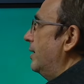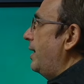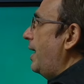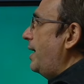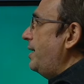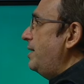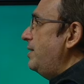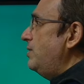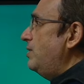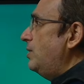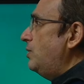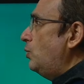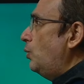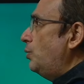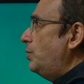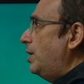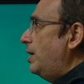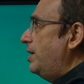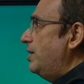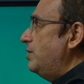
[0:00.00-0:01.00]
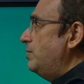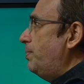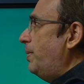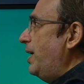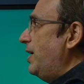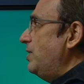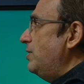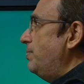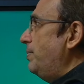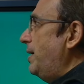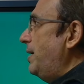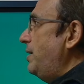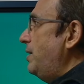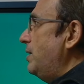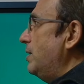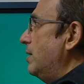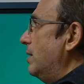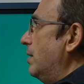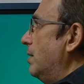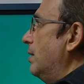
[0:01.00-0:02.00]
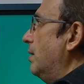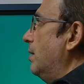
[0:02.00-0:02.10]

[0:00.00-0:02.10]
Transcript: That is the total displacement.